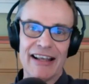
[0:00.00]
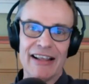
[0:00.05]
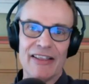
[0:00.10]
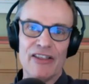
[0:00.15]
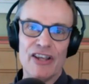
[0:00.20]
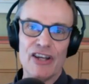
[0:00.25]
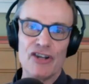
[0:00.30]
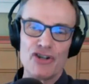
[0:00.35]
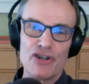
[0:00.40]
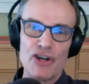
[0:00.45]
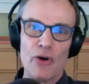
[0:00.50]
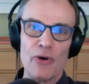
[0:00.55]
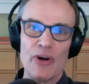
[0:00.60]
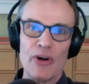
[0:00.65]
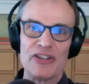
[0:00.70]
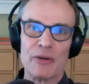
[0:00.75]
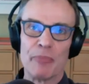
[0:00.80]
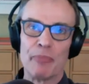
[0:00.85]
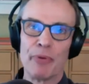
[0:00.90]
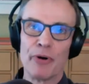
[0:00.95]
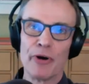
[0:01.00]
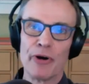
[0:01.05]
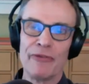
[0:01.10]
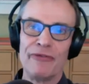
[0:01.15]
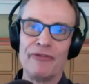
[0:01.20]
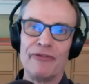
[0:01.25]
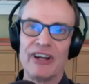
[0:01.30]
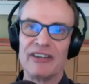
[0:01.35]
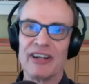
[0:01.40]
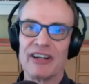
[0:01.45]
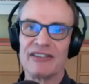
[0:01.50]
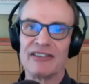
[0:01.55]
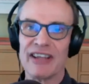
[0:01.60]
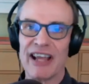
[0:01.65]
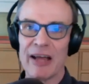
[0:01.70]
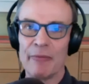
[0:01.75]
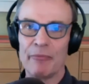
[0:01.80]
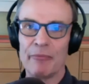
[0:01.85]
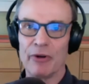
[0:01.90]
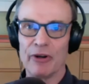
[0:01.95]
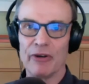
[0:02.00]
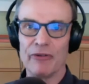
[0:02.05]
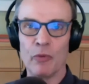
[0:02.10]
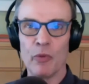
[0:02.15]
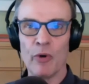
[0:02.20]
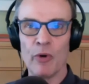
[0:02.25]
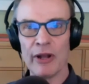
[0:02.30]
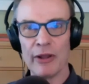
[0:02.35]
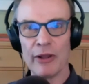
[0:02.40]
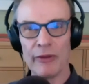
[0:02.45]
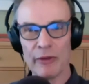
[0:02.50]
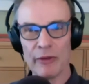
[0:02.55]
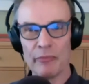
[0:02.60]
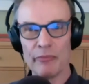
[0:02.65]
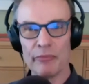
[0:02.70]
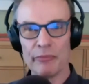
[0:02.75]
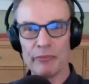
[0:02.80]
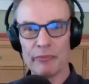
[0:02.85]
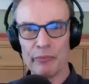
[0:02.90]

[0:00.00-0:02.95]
this show is a perfect example of one of the